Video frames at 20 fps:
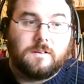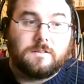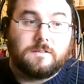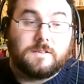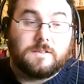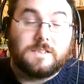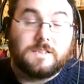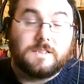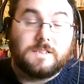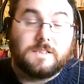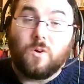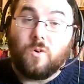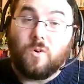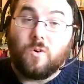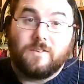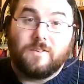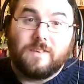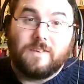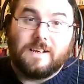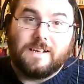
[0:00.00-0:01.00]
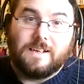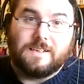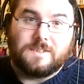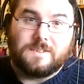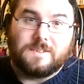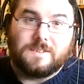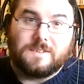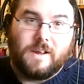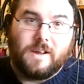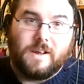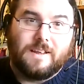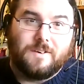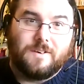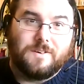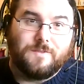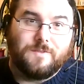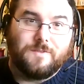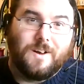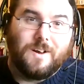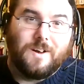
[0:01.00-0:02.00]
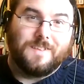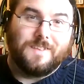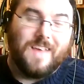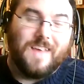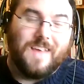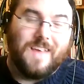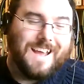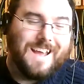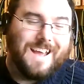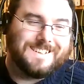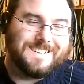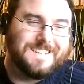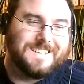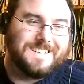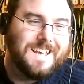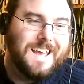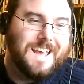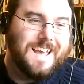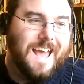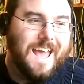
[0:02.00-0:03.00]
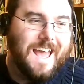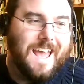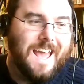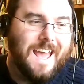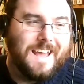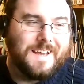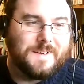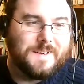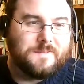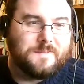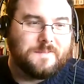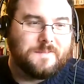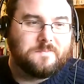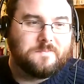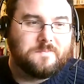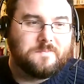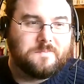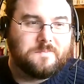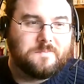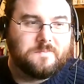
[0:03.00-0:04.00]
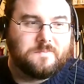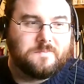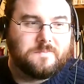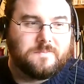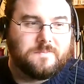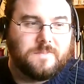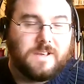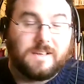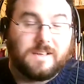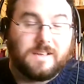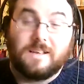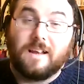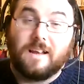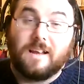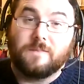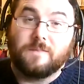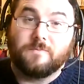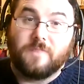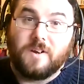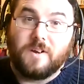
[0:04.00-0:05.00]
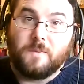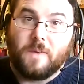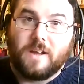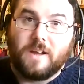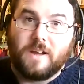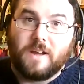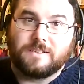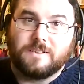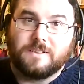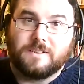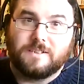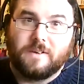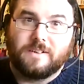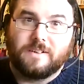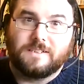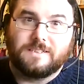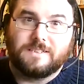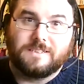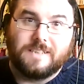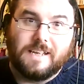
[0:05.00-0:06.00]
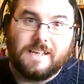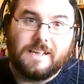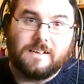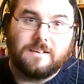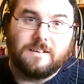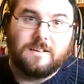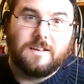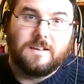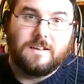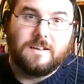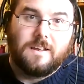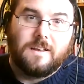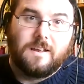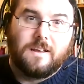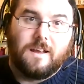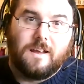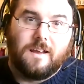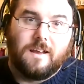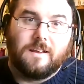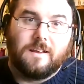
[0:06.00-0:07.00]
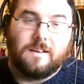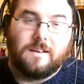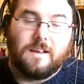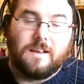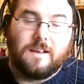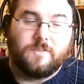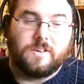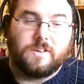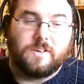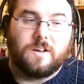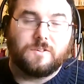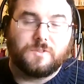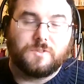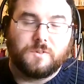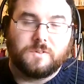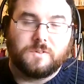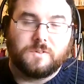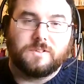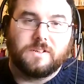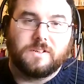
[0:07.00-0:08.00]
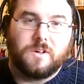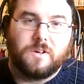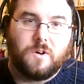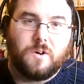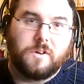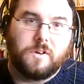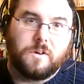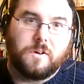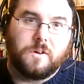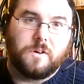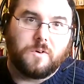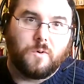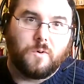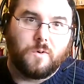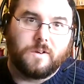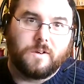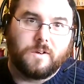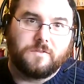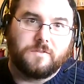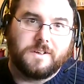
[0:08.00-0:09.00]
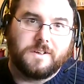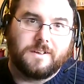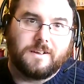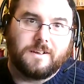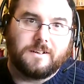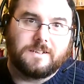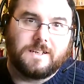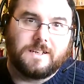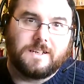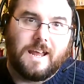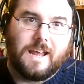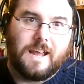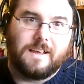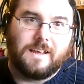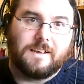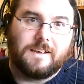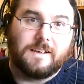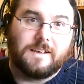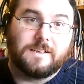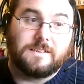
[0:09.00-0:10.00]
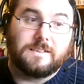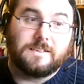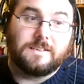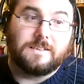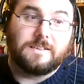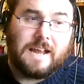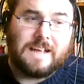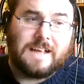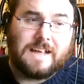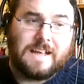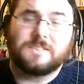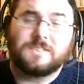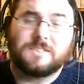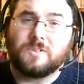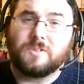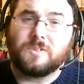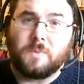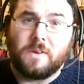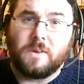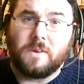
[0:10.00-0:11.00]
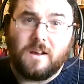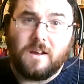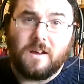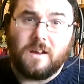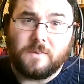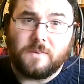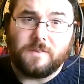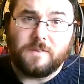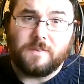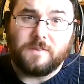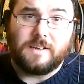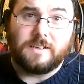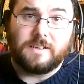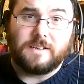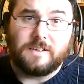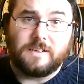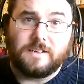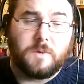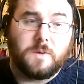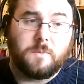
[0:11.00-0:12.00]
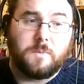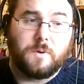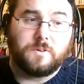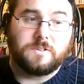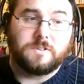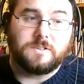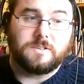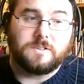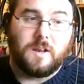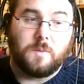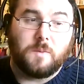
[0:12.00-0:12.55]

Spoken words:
the story really is a breakdown of all of that. Um, you can tell I'm very passionate about it still, and having gone through and done the audio recording for you there today, it has sort of a lot of my feelings and my emotions on it.